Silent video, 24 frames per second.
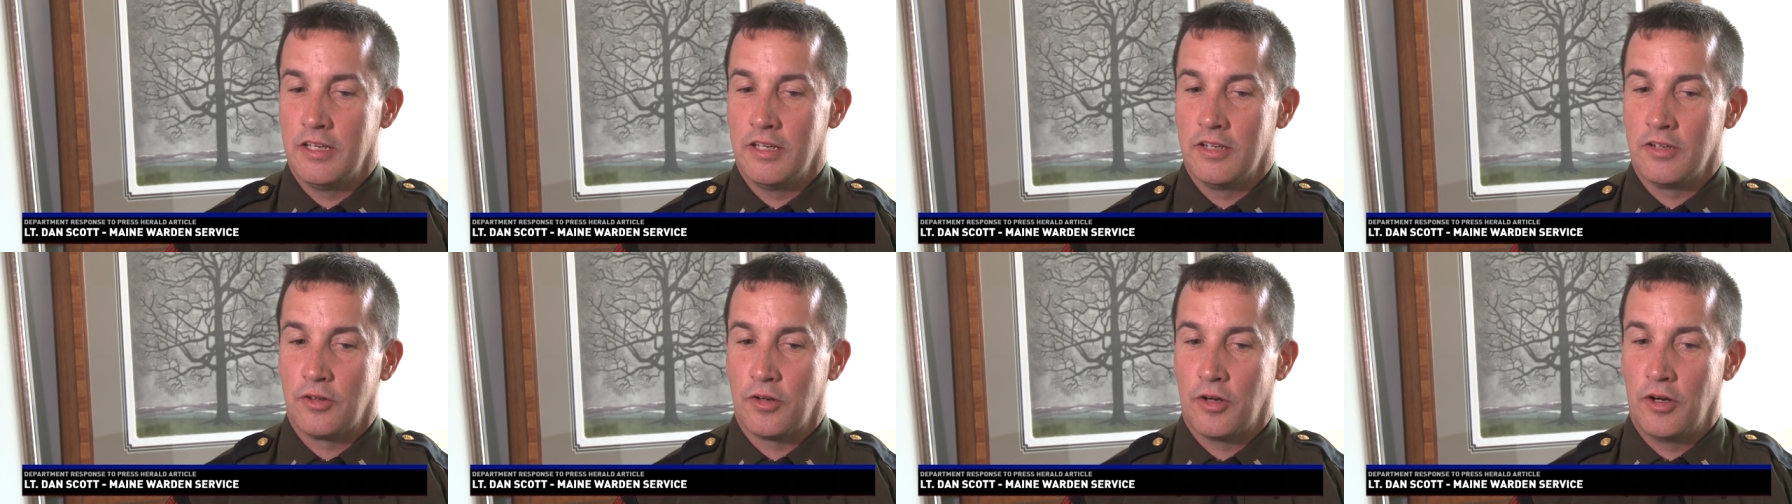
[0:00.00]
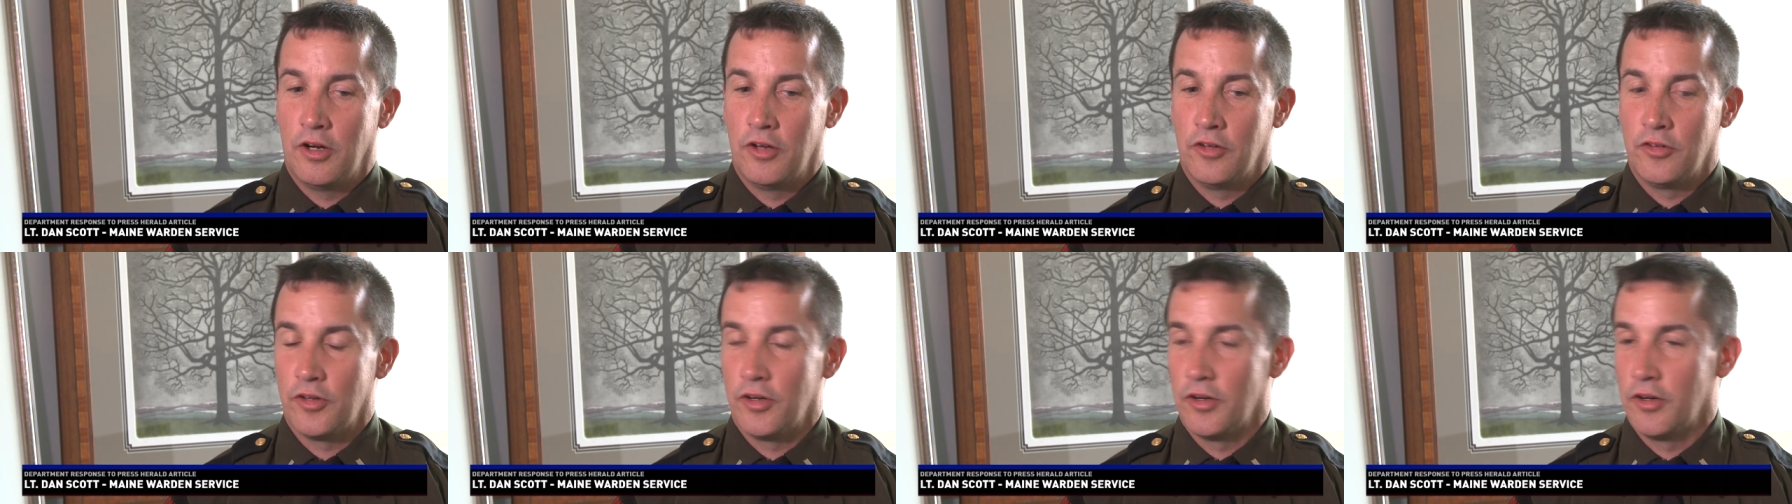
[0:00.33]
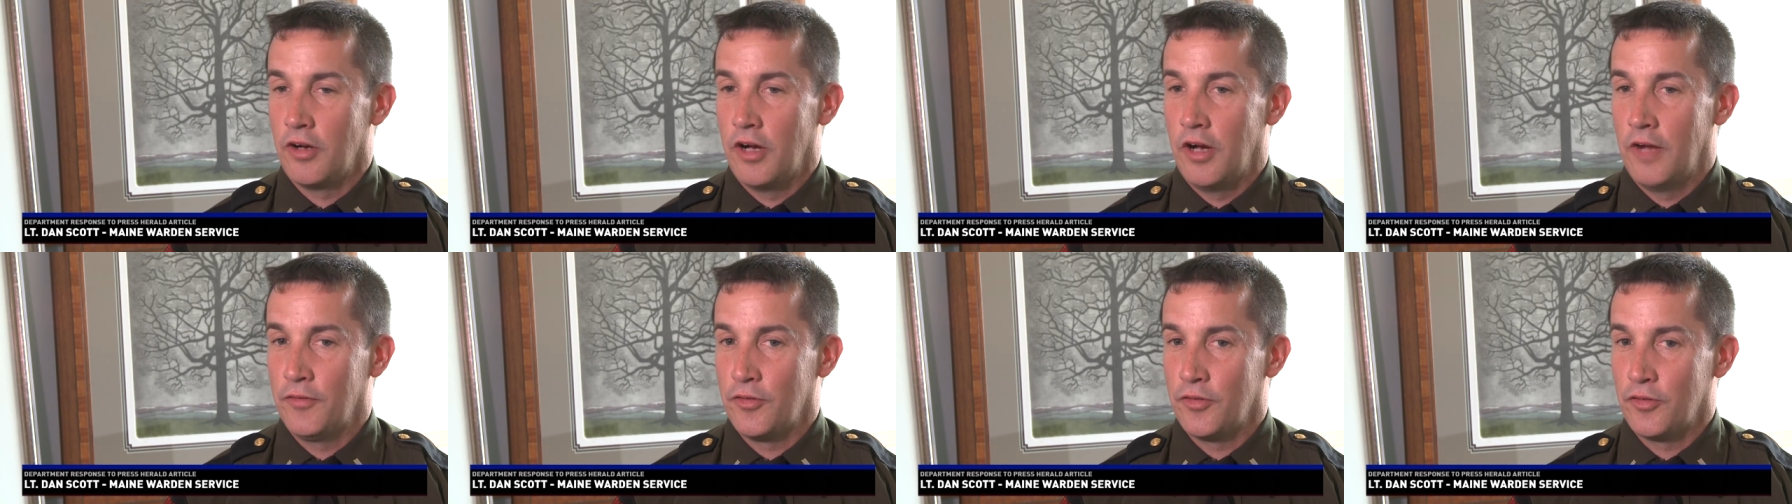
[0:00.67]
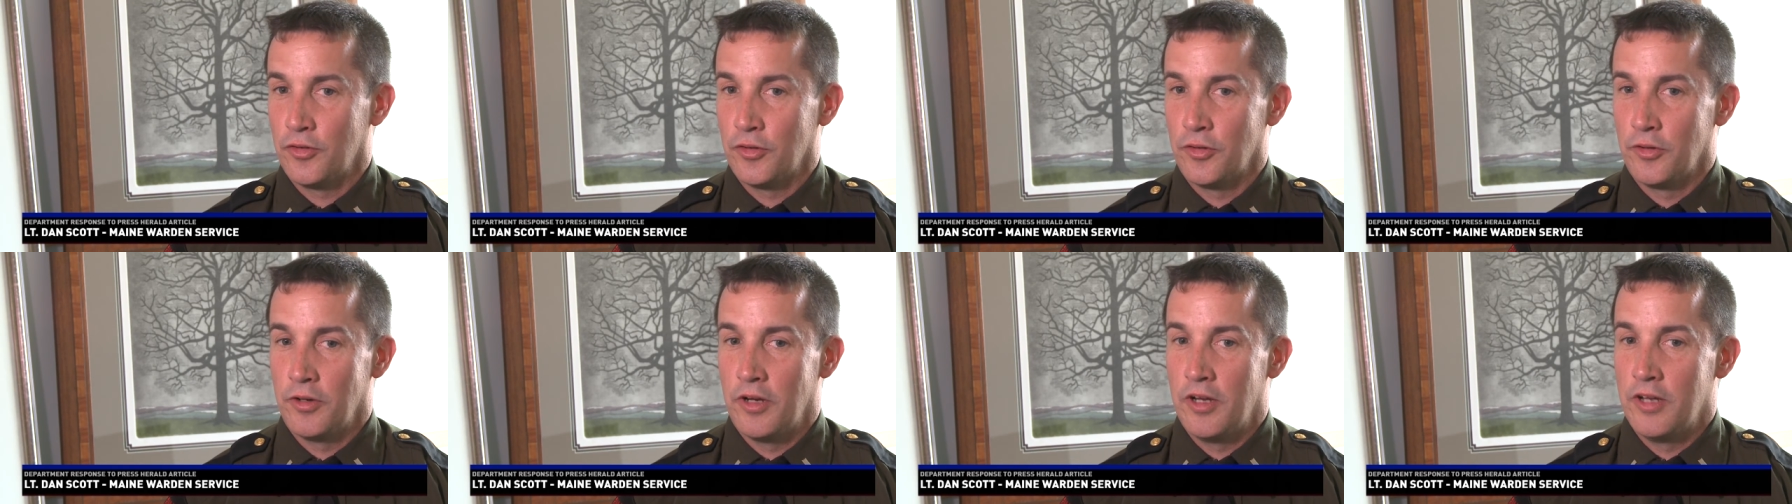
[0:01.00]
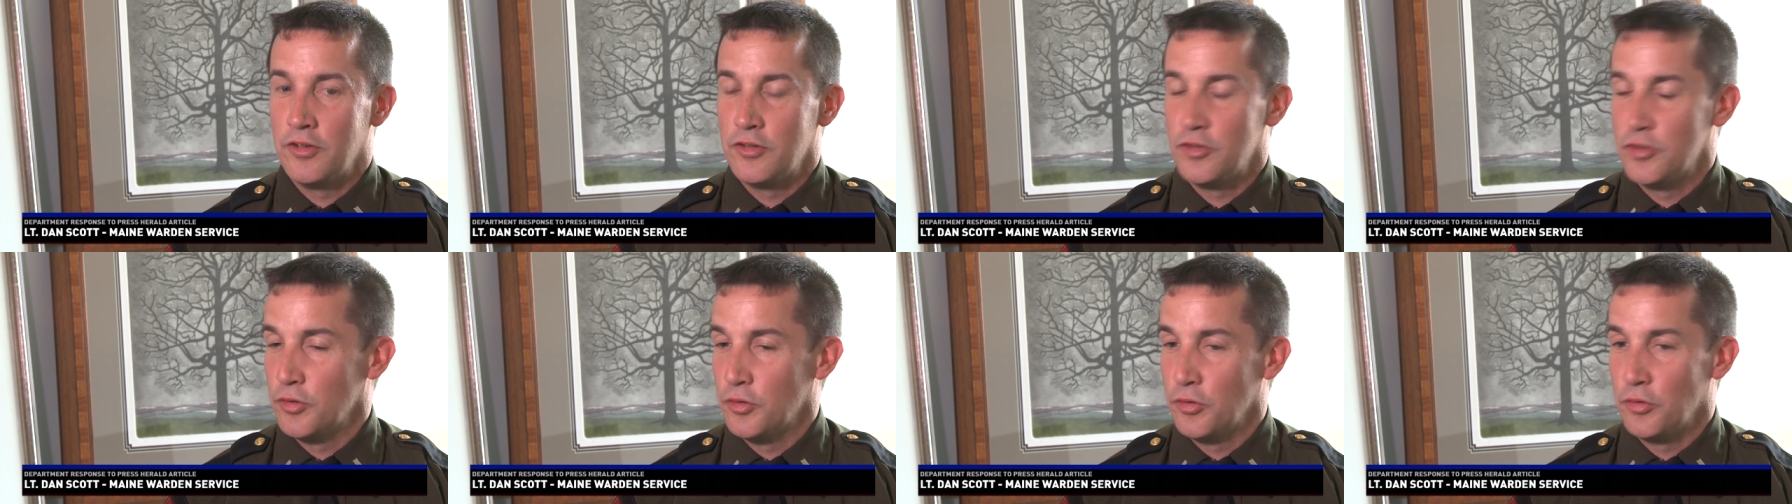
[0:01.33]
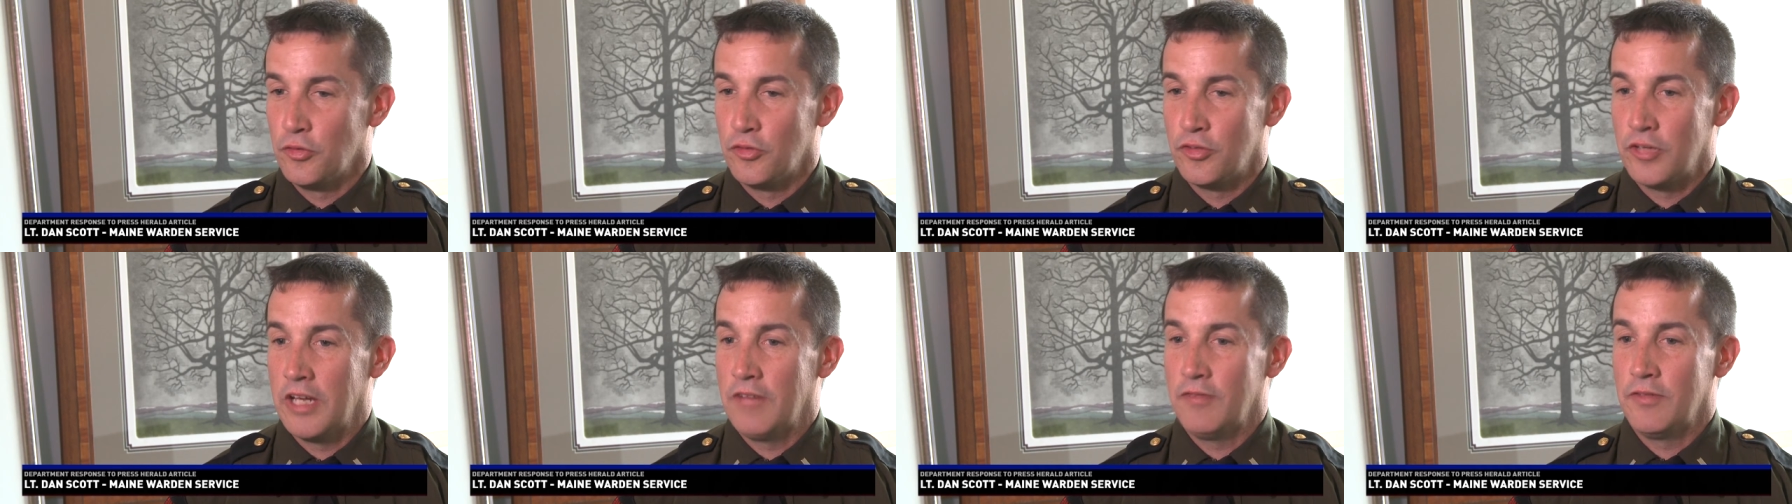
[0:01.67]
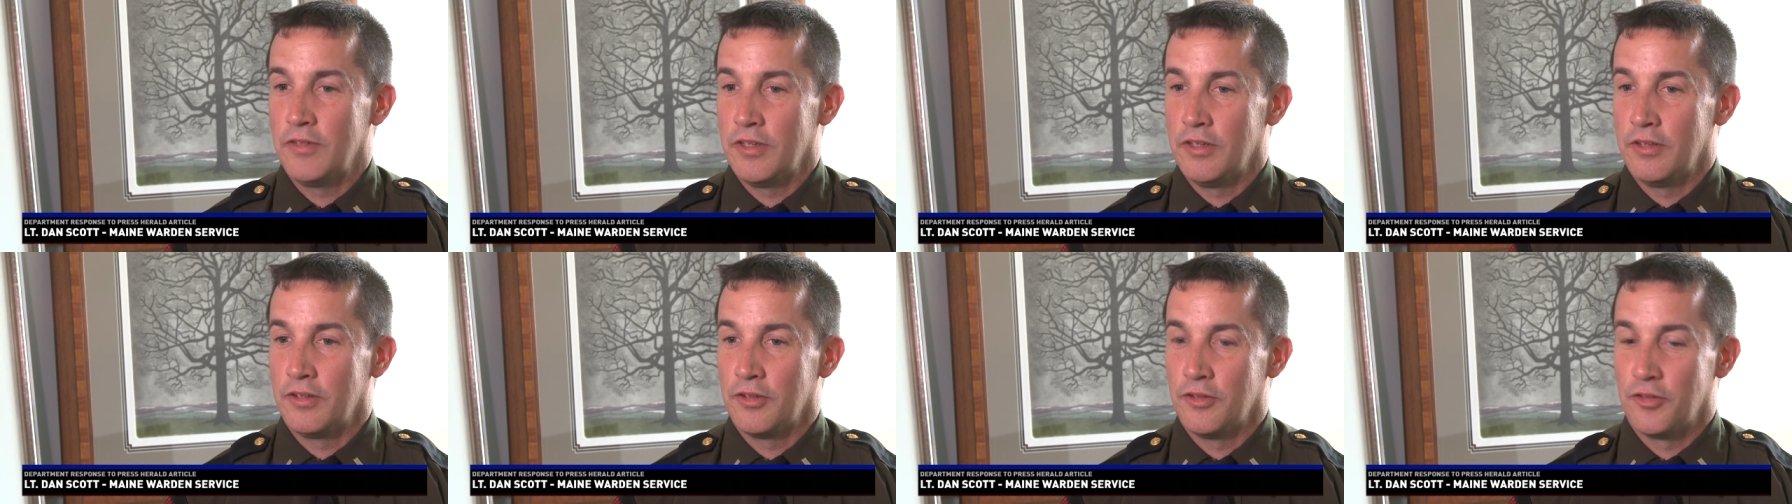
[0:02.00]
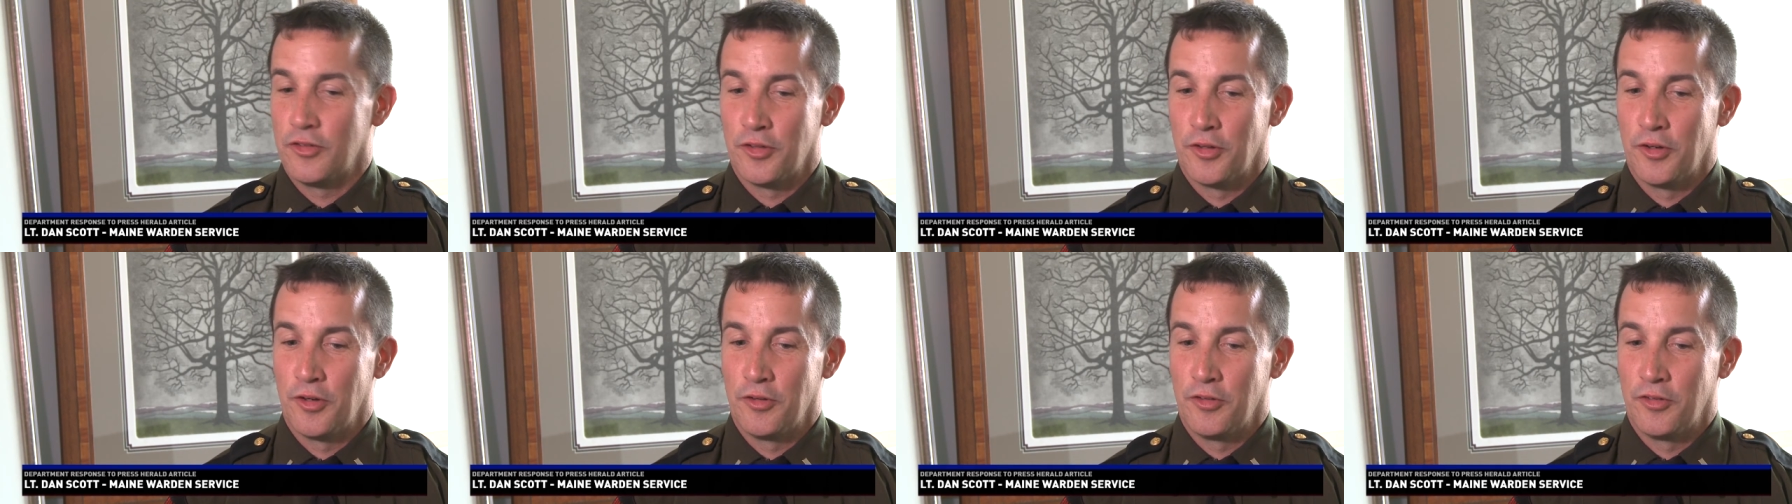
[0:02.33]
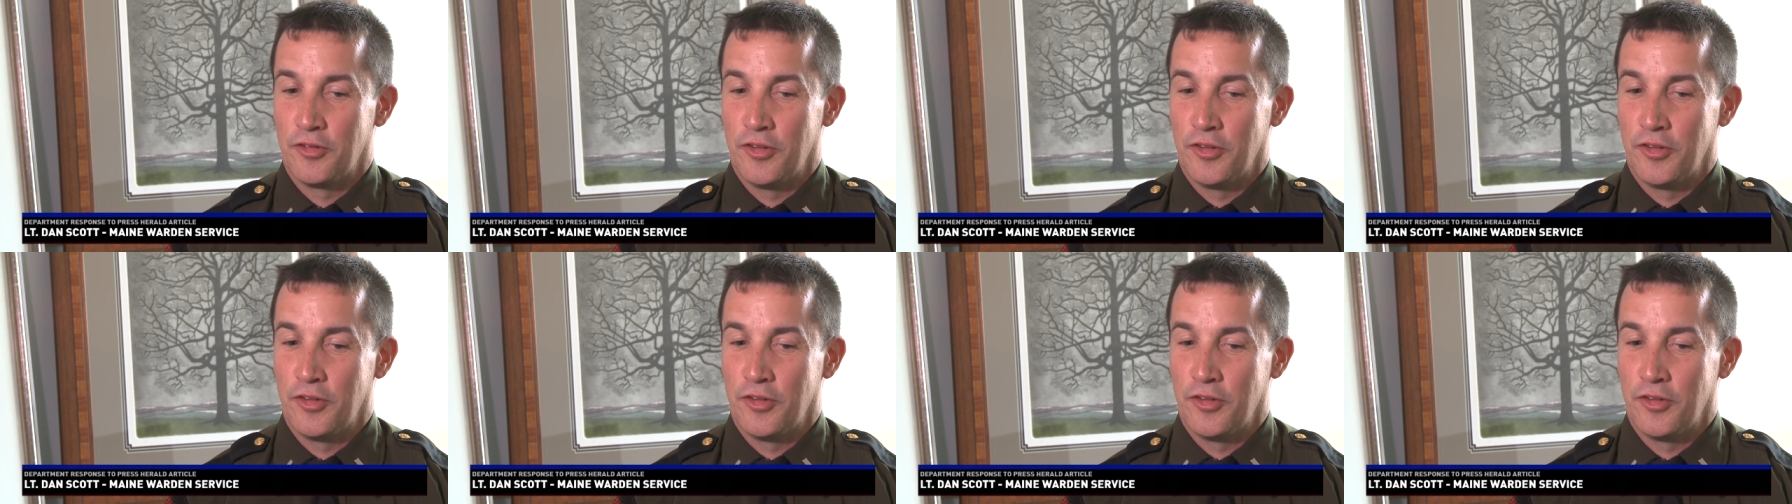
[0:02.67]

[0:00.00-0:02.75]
and cause our officer undue safety concerns